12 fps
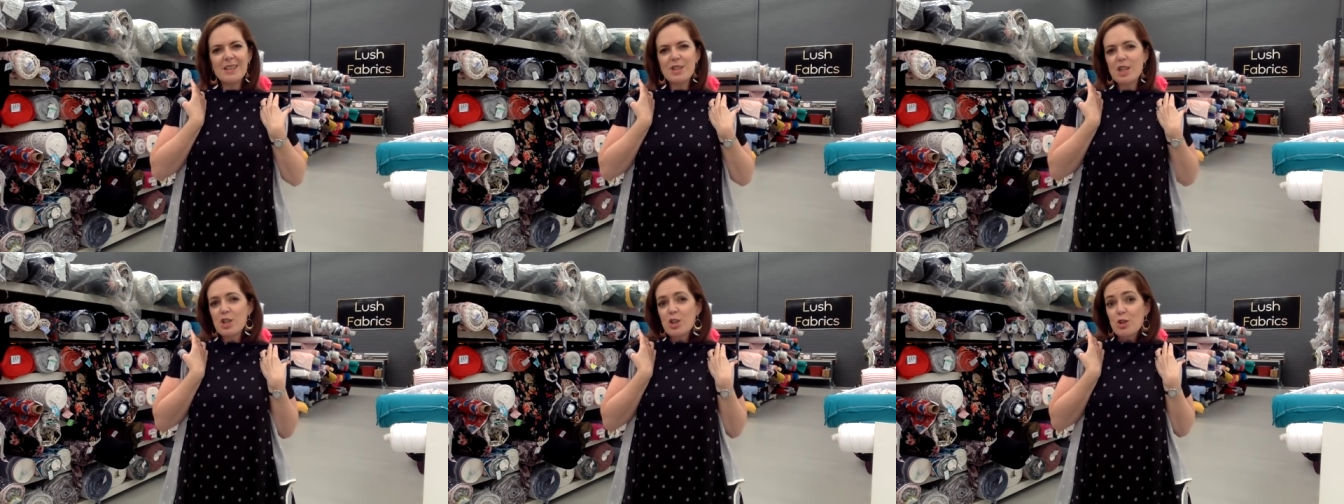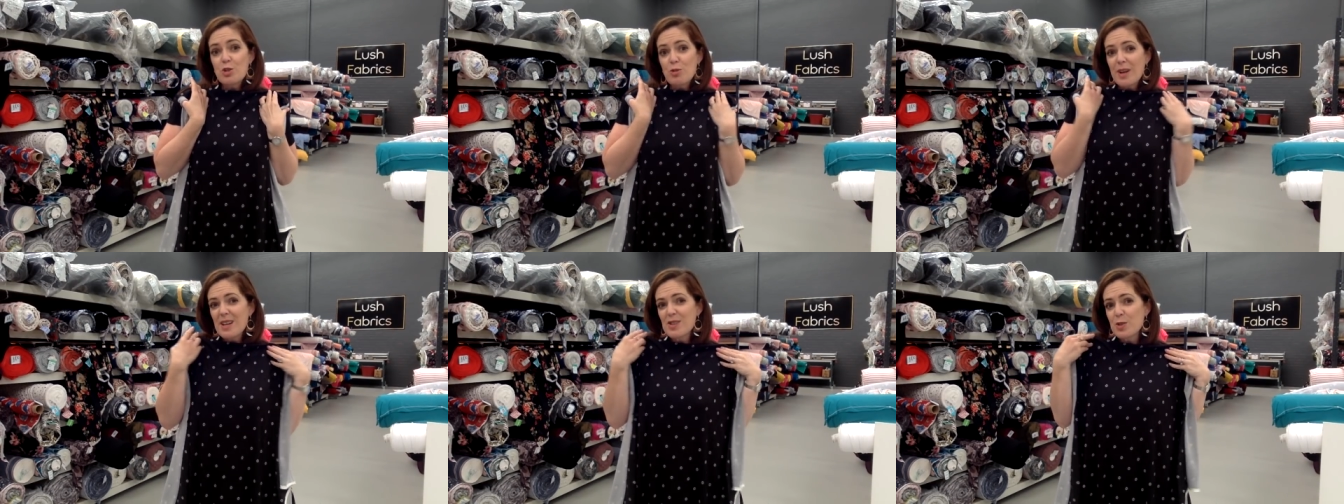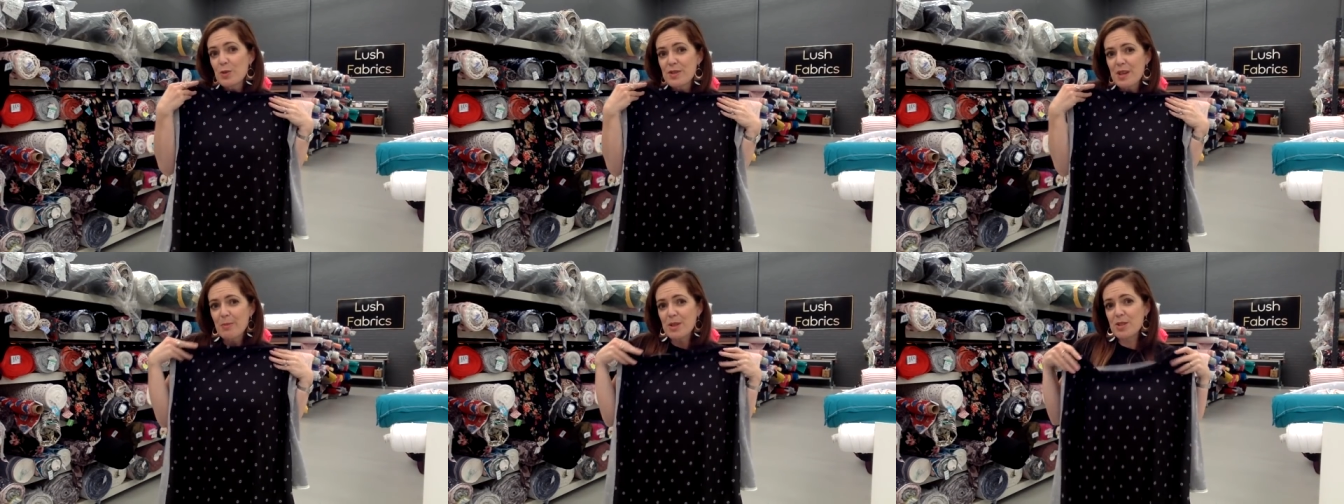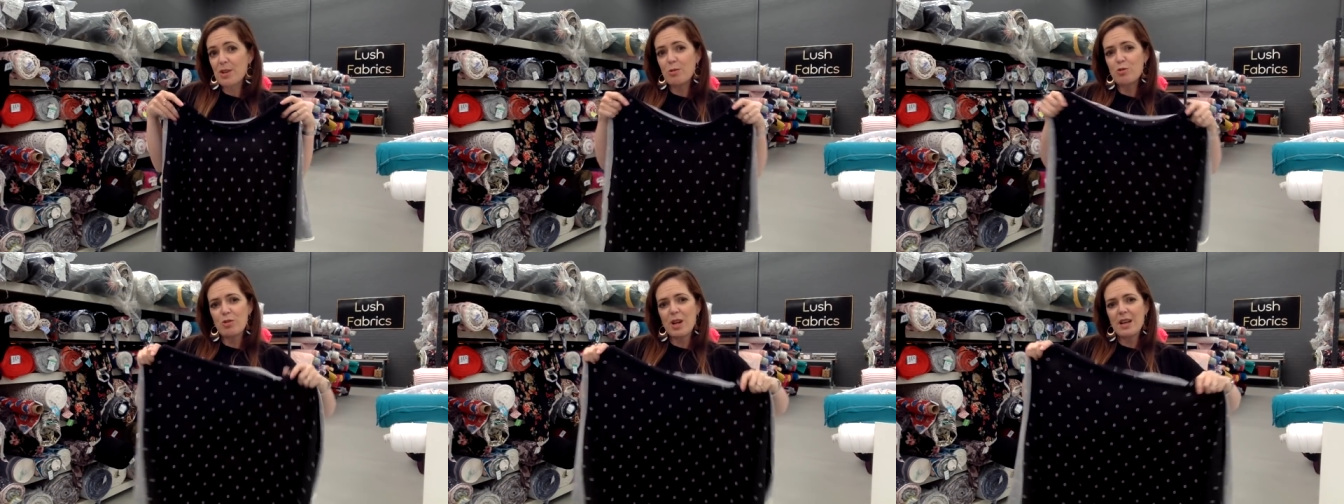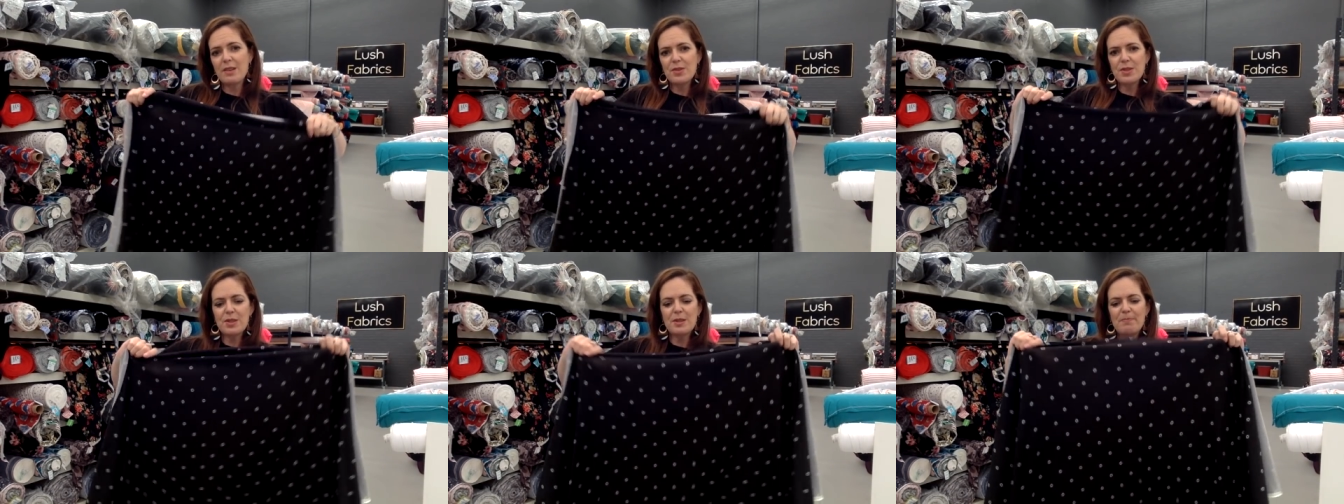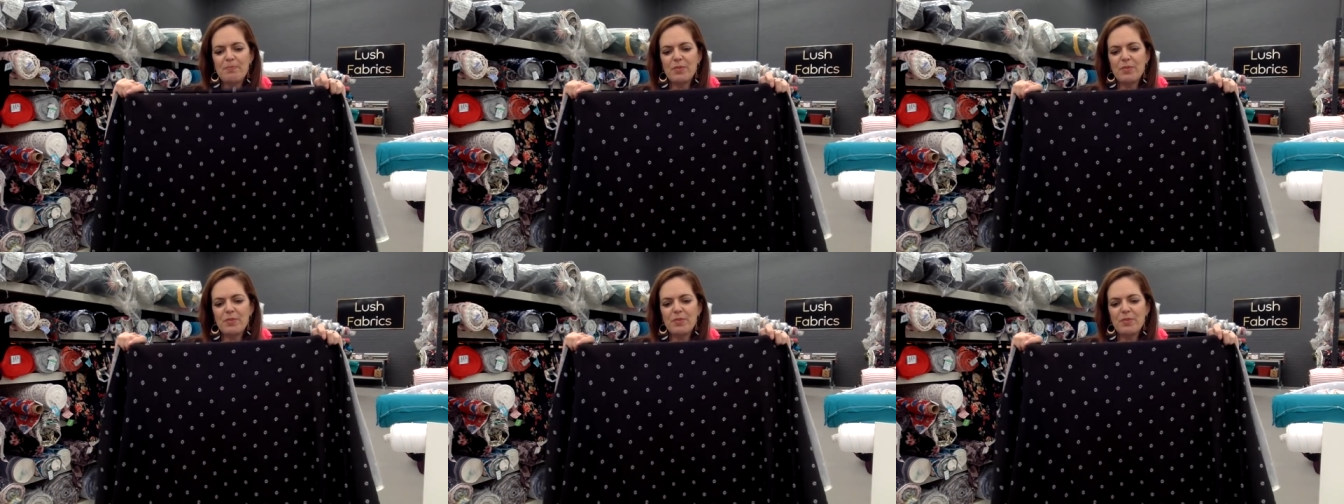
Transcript: t-shirt dress or summer style dress.